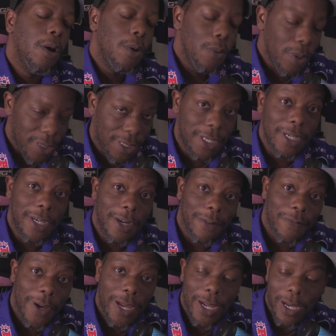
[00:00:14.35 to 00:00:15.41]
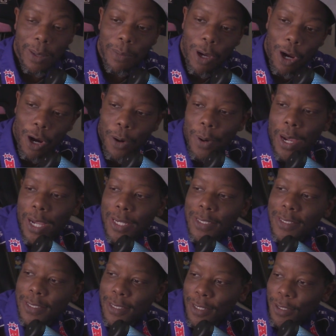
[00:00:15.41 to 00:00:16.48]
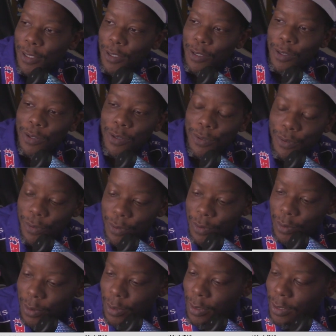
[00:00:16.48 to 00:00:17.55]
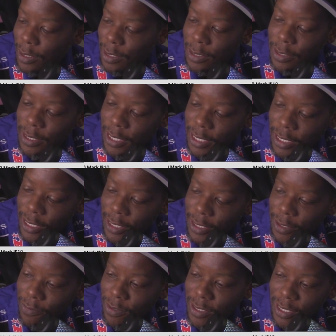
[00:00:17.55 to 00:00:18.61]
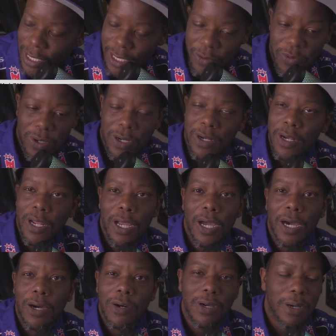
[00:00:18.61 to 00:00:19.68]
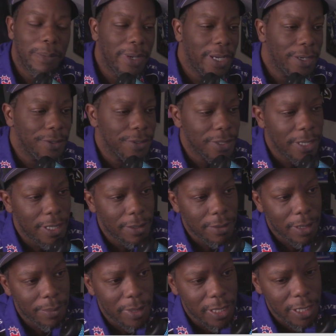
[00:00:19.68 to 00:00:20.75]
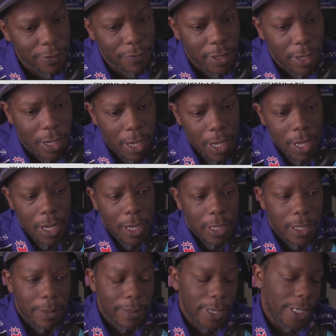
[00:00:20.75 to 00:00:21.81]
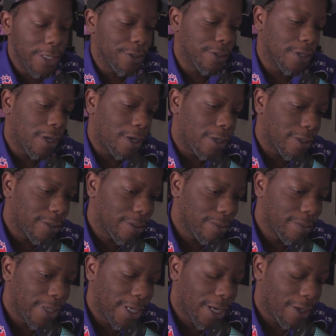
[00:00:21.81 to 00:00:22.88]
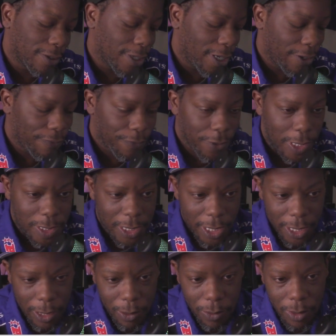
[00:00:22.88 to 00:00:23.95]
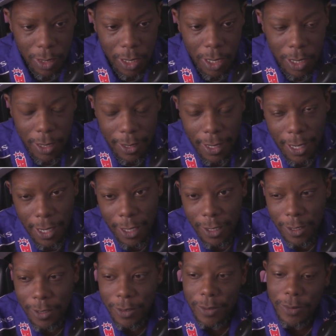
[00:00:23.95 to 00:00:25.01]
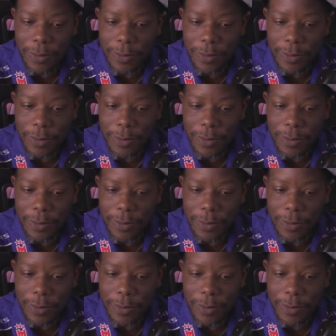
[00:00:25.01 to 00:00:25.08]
What's good, fam? All right, so what are they called? Commanders now, I believe. Commanders lost. They called the fresh L. Now,